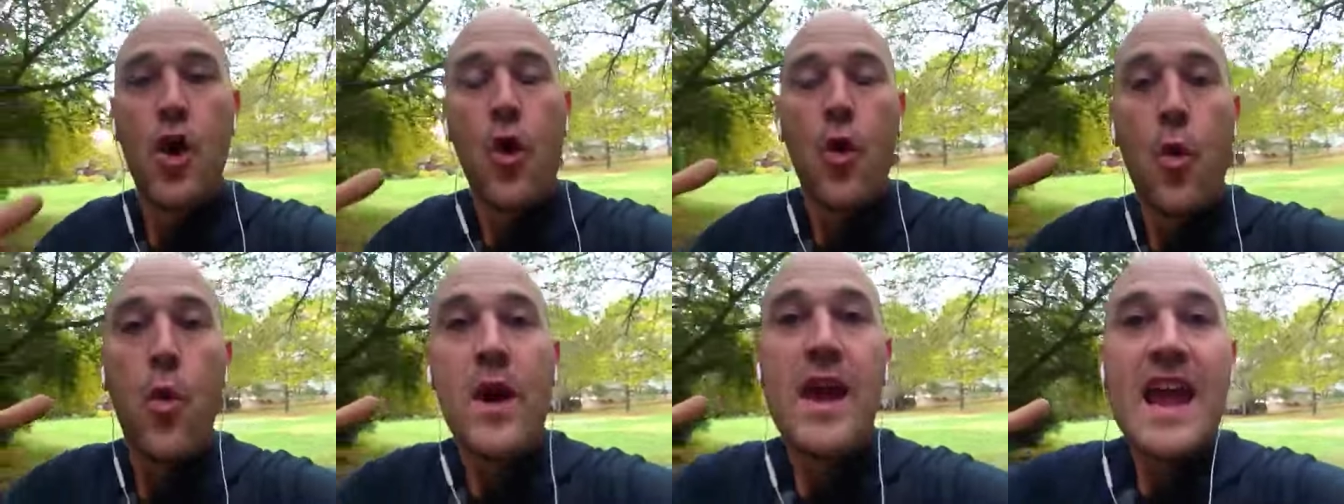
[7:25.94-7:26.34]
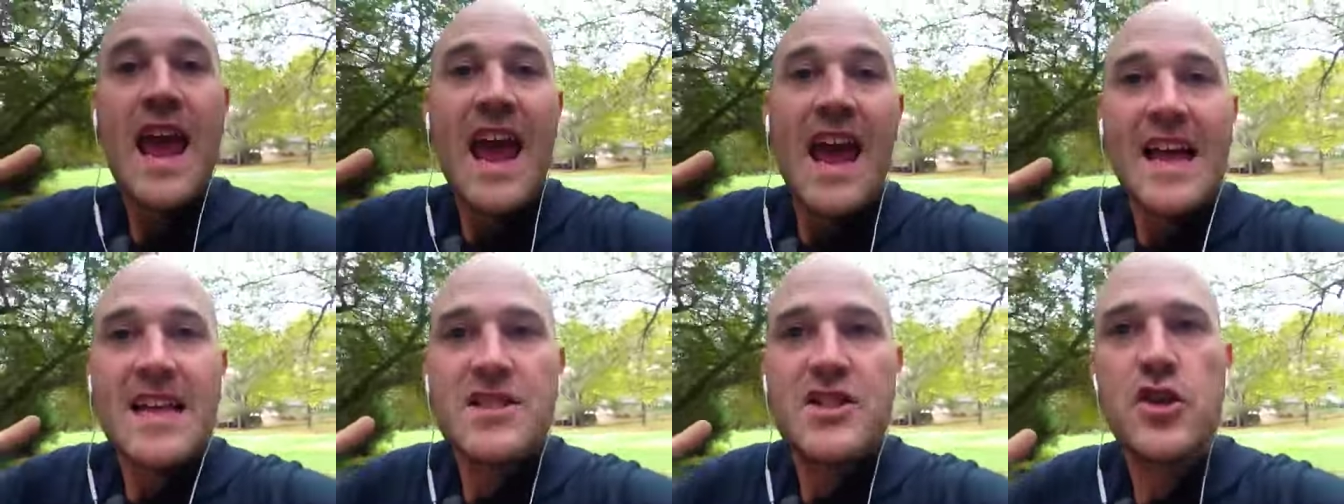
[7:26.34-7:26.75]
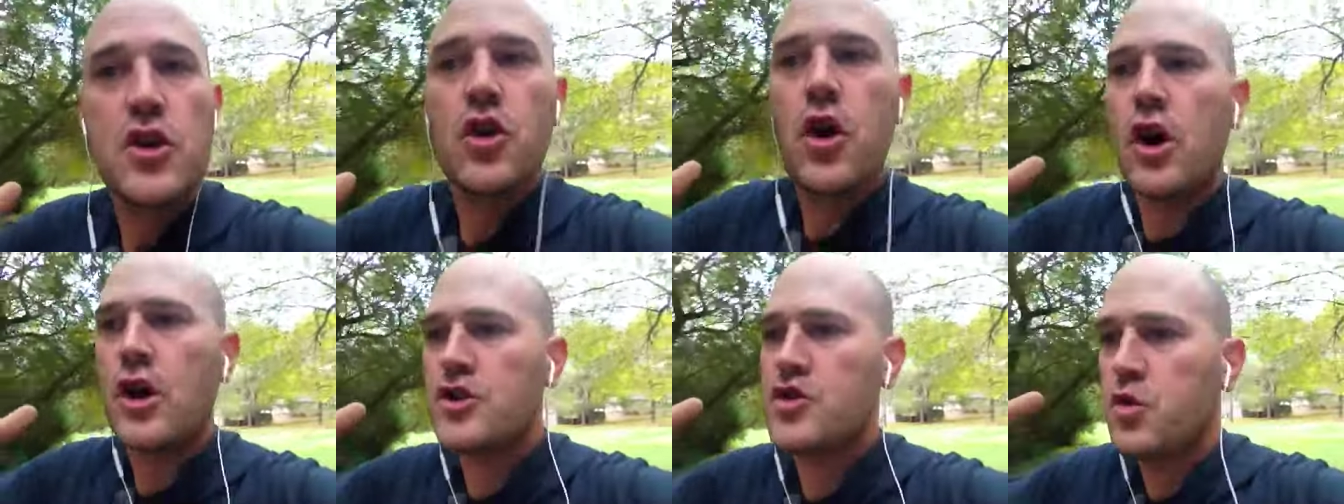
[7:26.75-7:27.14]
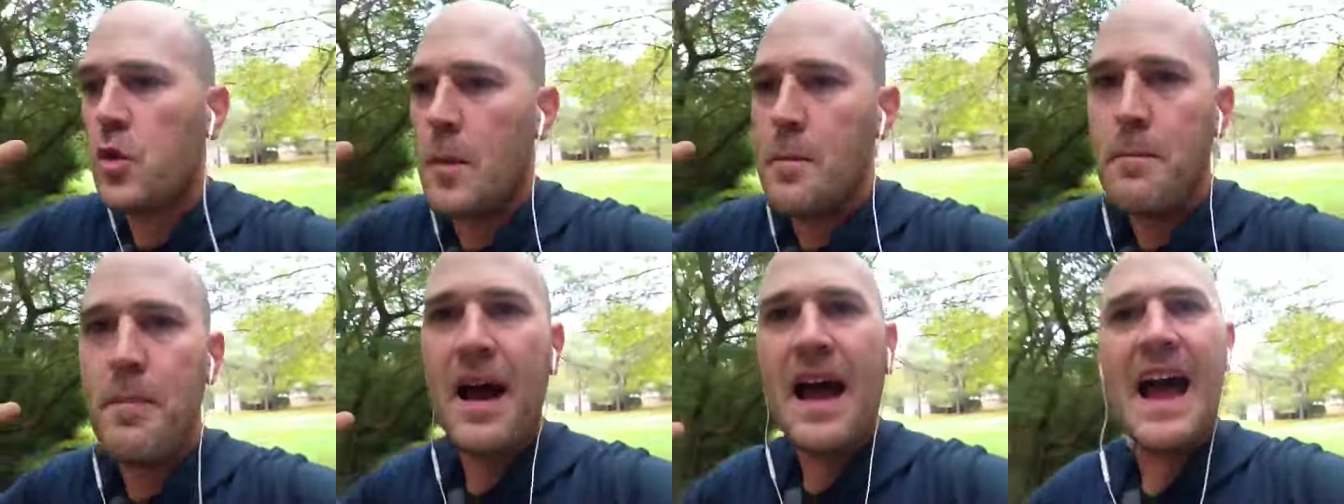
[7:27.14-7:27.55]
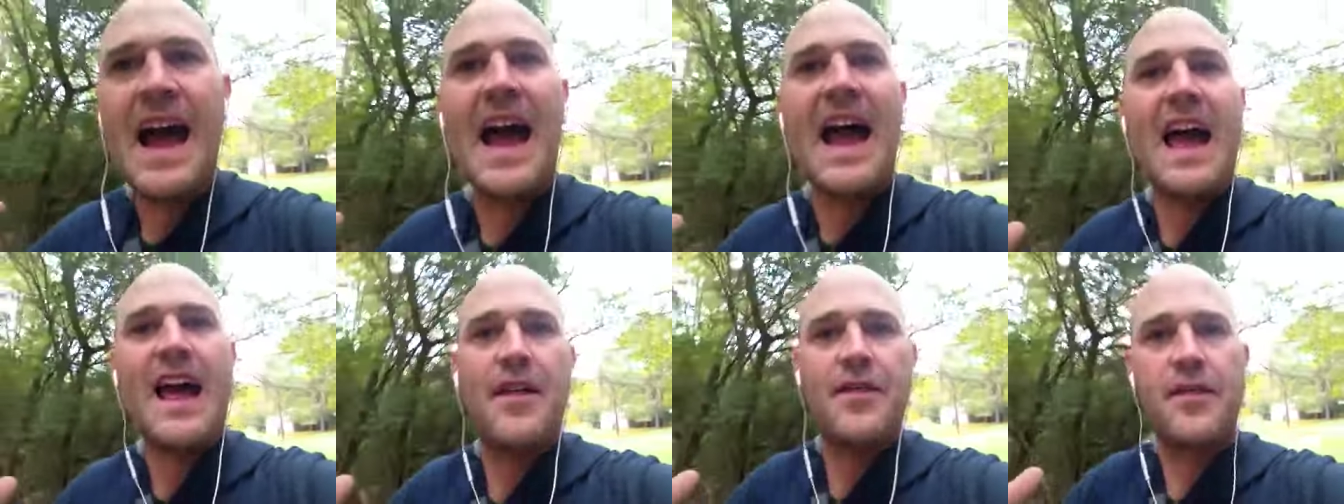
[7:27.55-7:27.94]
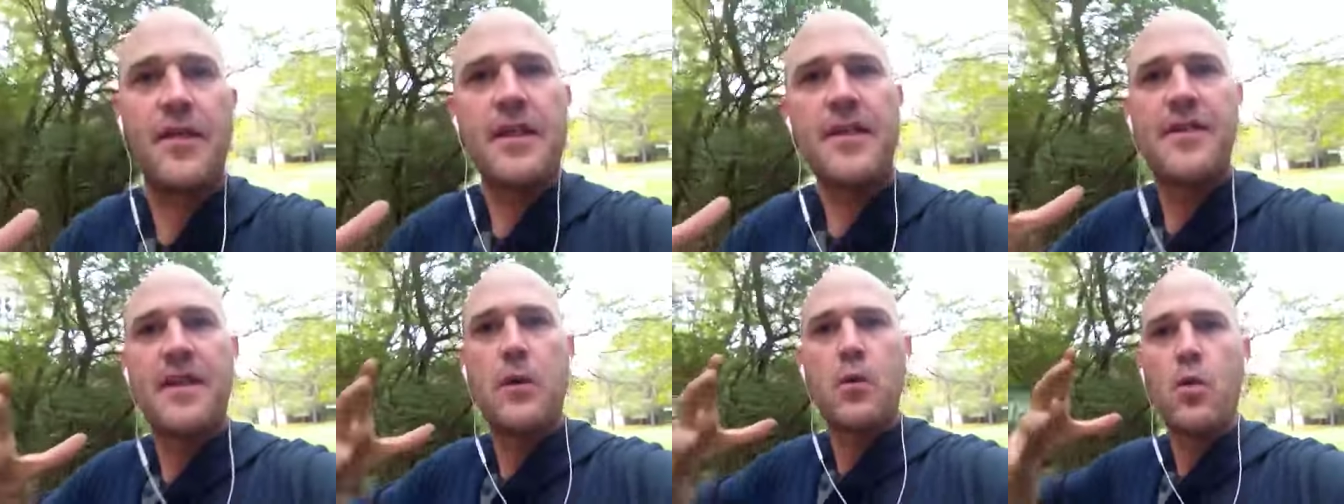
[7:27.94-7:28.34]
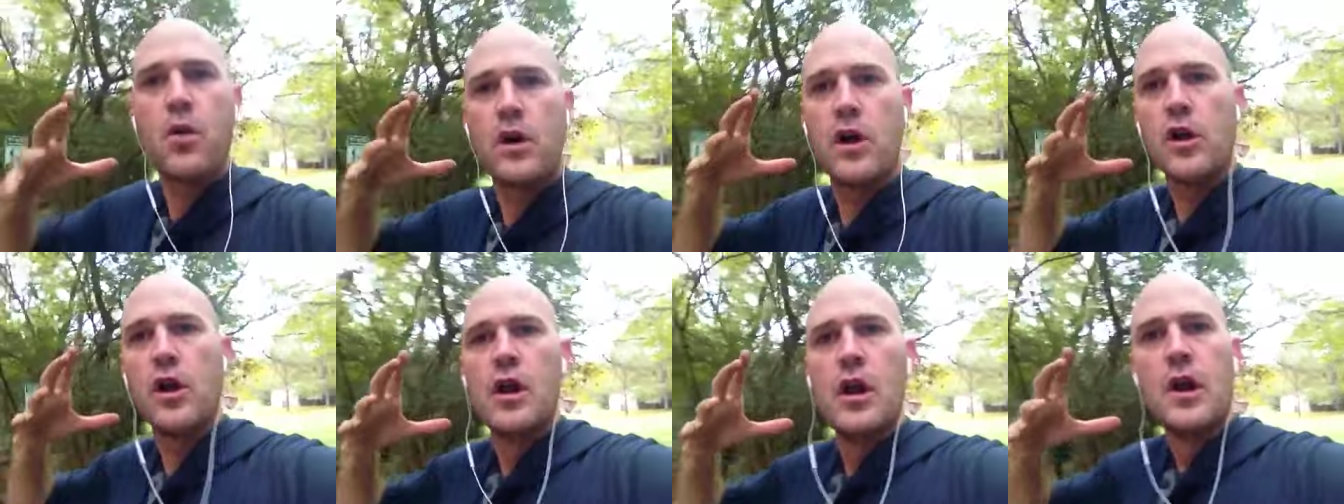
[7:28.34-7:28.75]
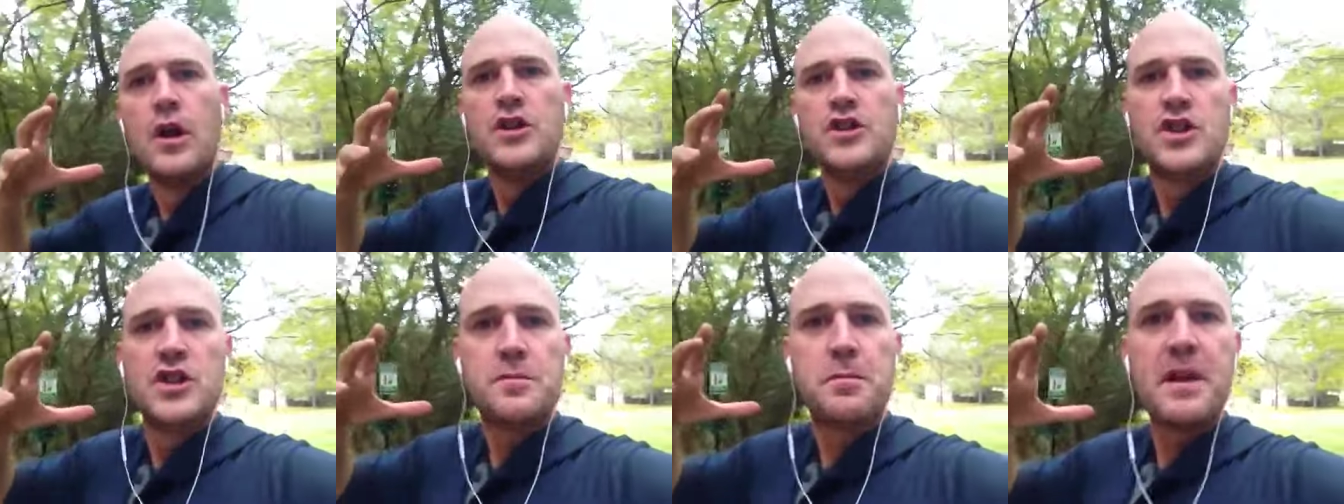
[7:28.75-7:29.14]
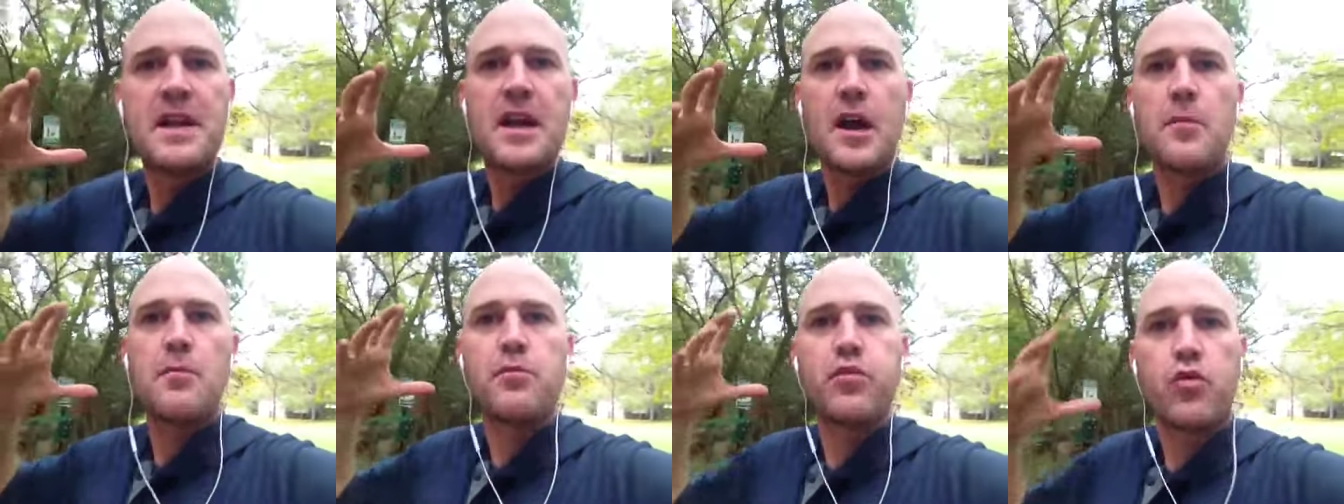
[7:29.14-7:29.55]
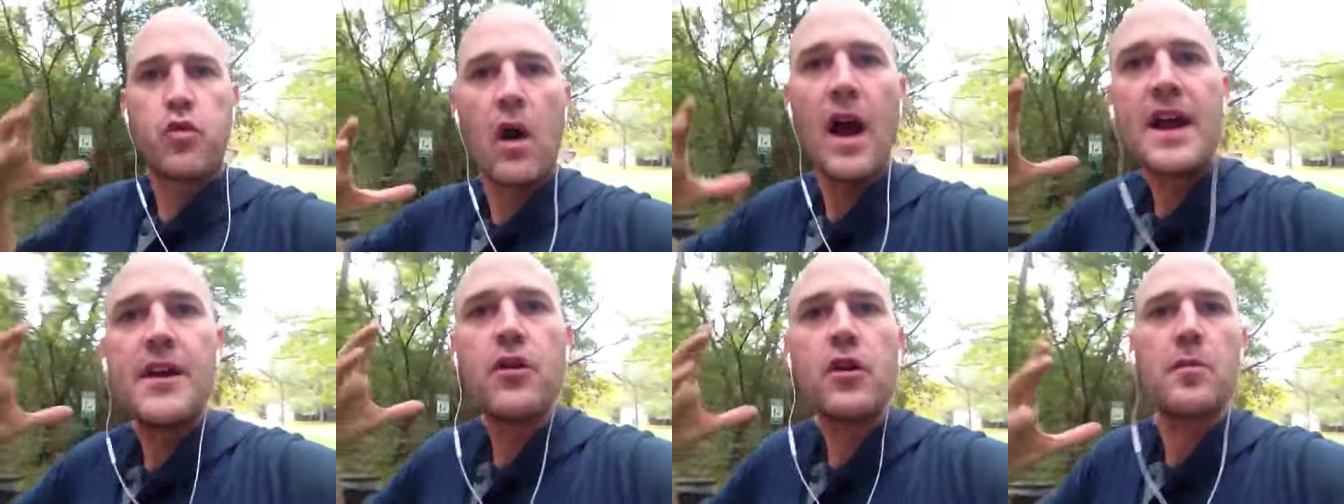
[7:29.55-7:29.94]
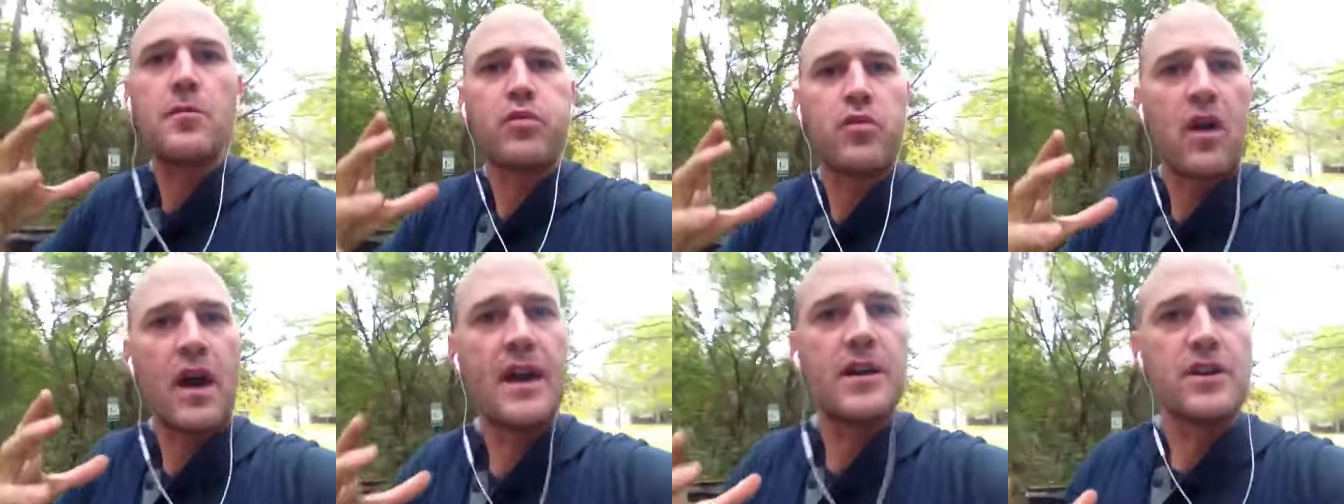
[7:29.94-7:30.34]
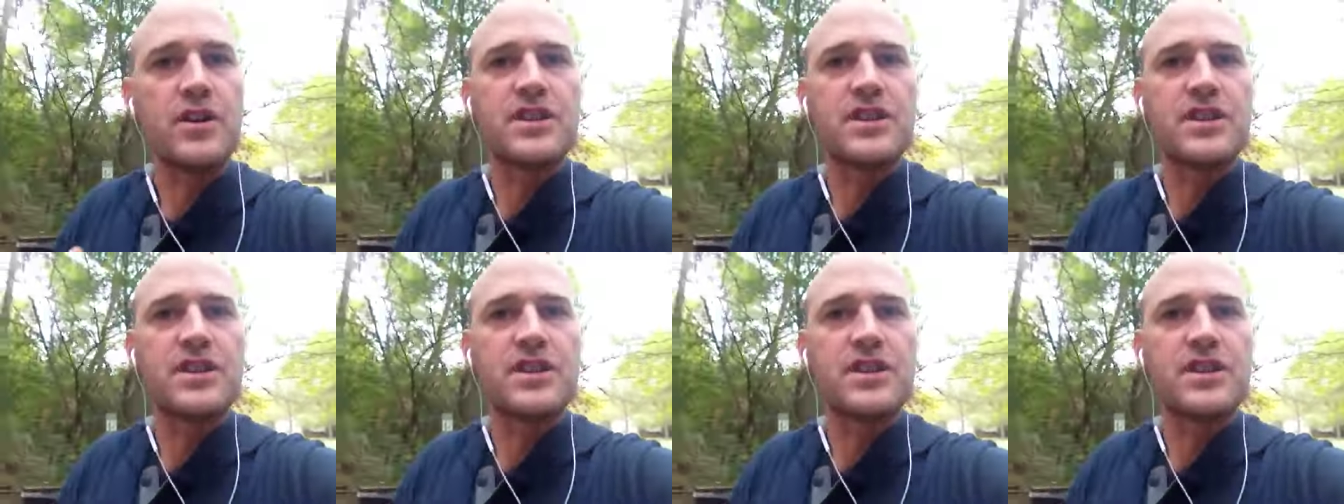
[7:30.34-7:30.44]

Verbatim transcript: we enter onto a path that will just become brighter and brighter.